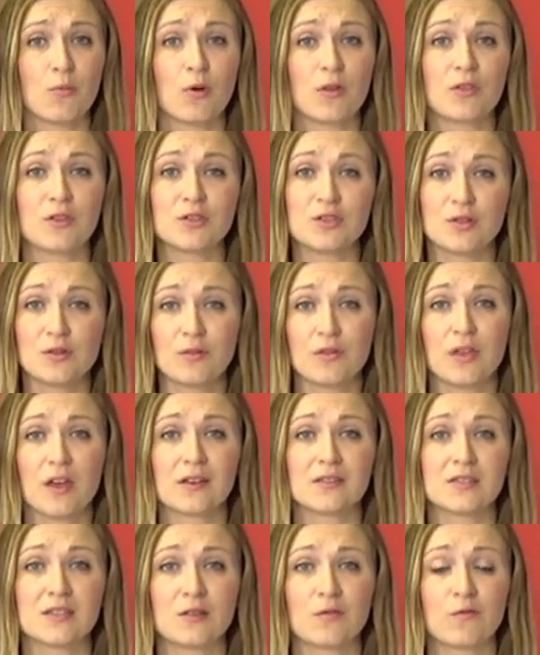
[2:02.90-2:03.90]
when the
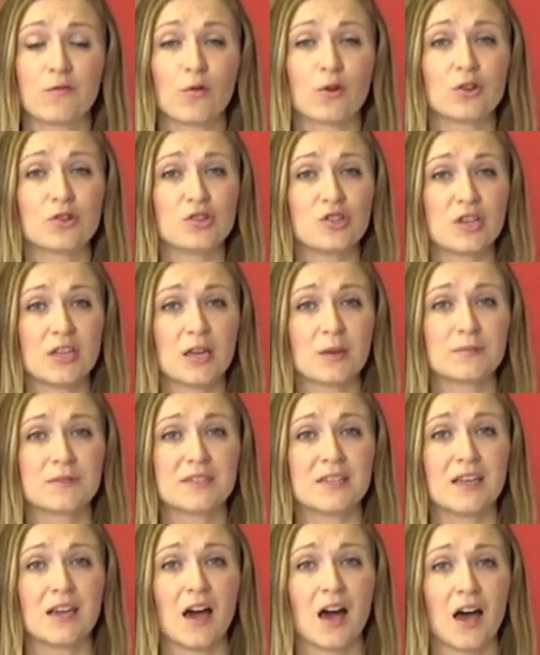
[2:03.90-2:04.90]
2004
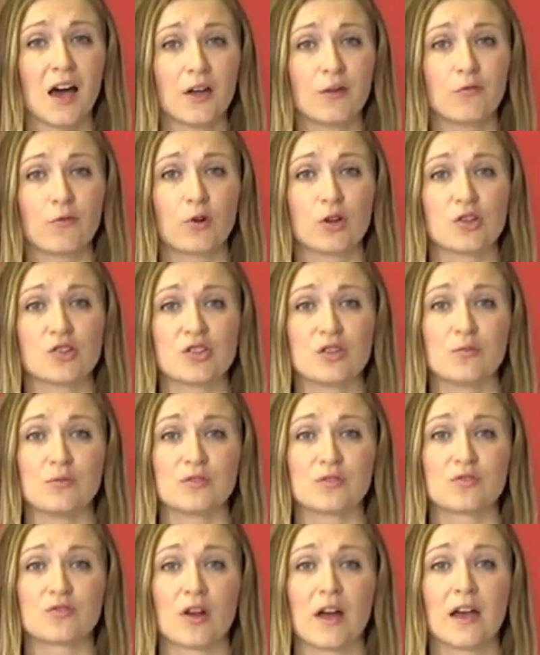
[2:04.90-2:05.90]
GMC Envoy she
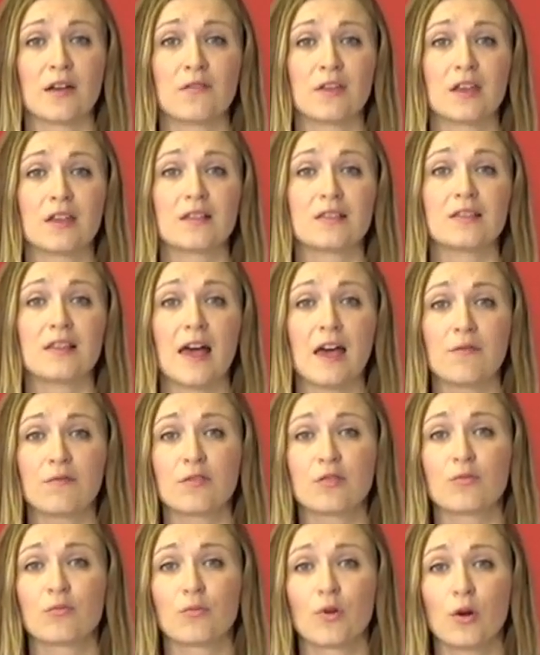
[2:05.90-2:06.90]
was driving
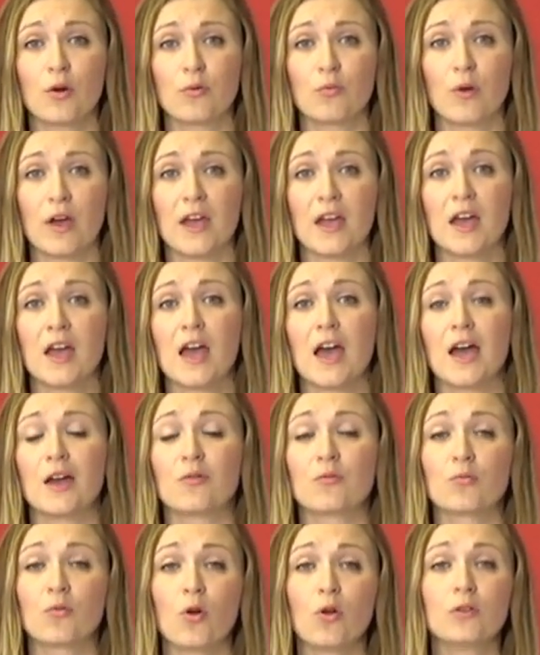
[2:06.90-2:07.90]
left the roadway
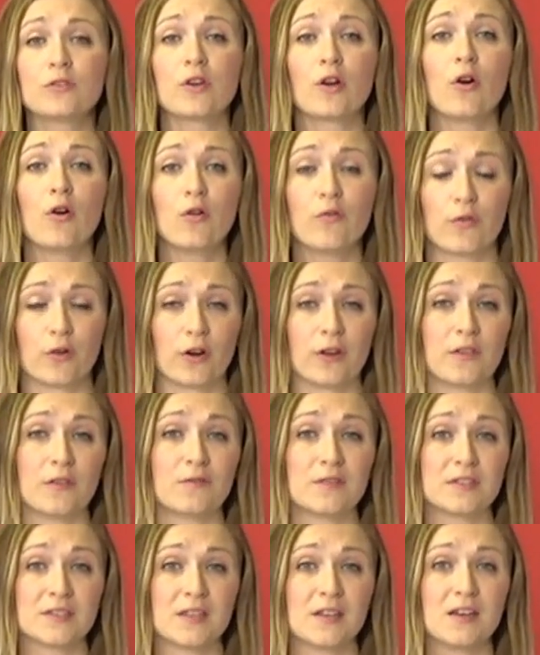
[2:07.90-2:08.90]
and rolled over in
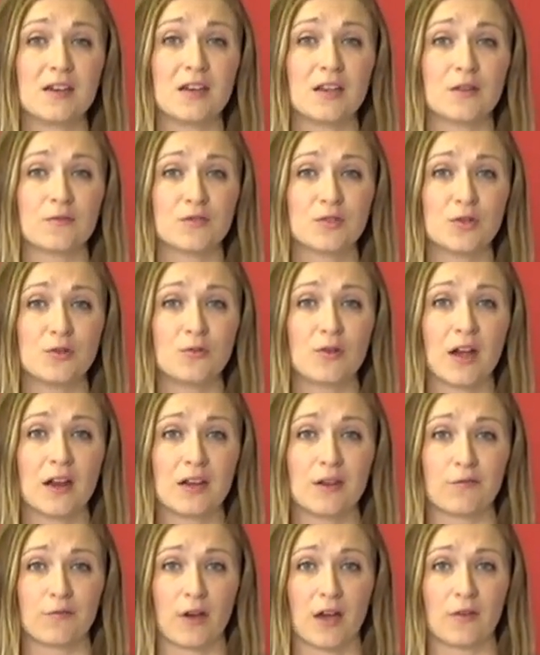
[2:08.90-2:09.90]
the vicinity of
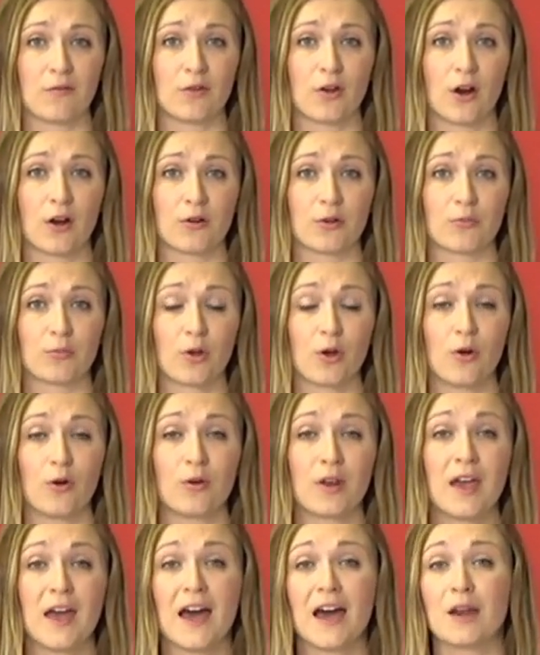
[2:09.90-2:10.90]
295 Garter
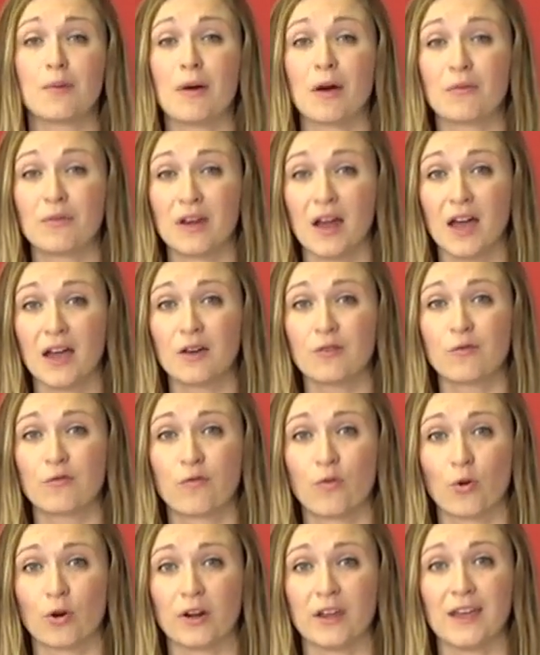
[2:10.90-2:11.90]
Road at about
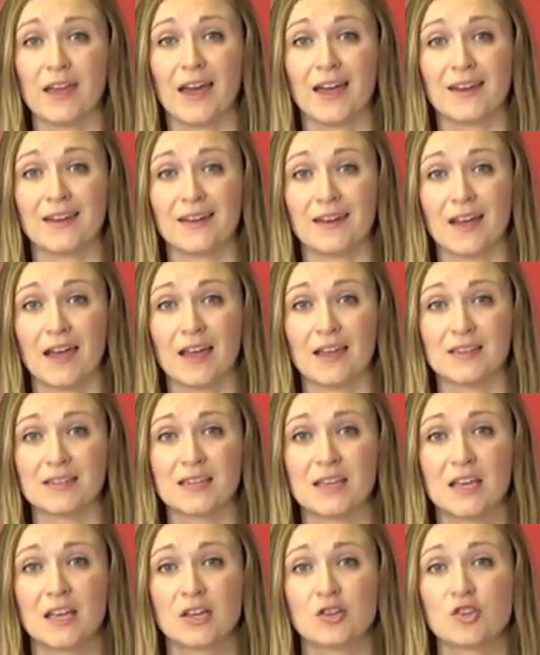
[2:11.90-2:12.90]
940 at
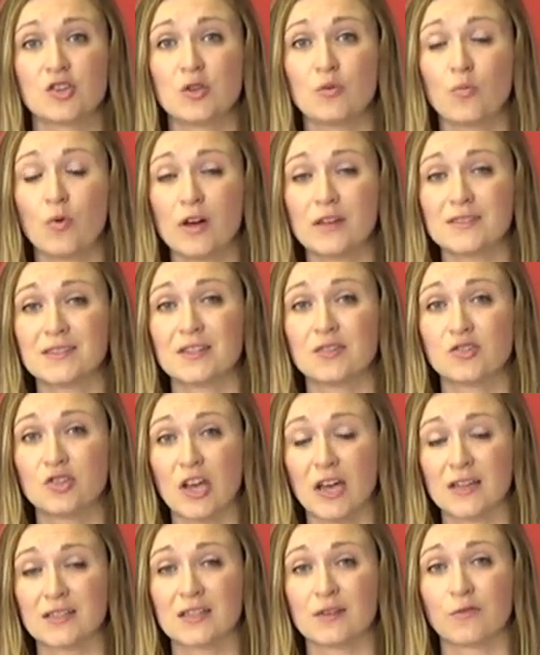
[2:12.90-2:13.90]
night. She was
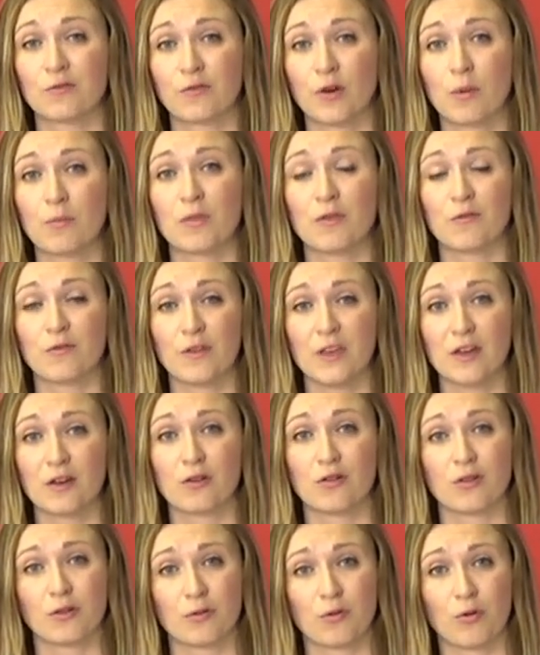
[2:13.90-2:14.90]
ejected from the
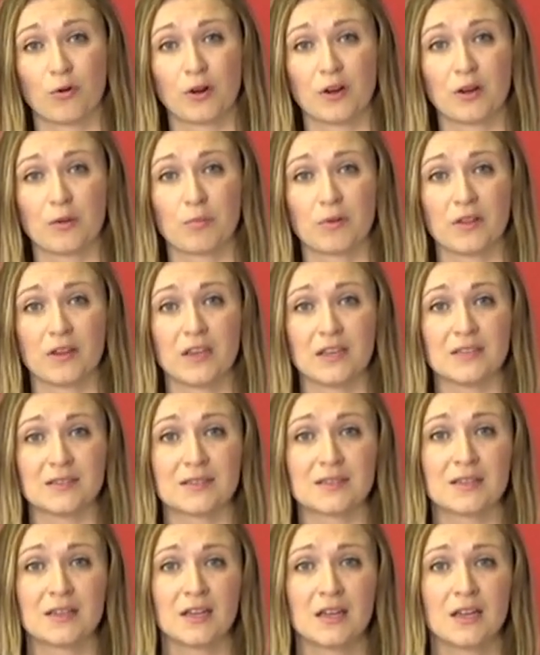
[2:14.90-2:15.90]
vehicle, according to
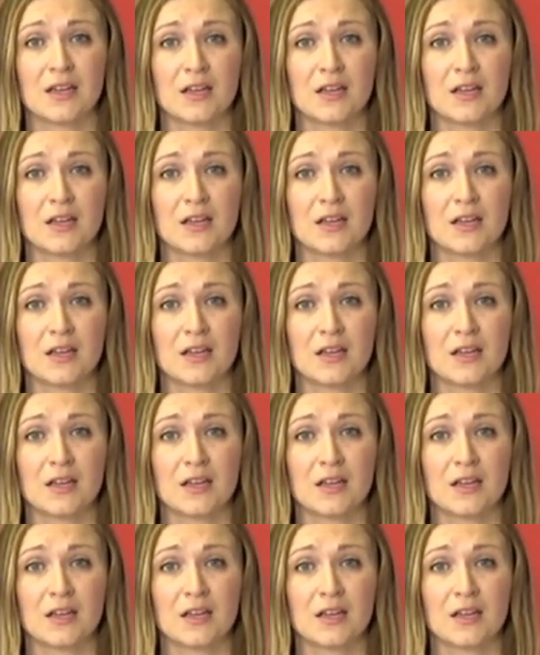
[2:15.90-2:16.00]
police.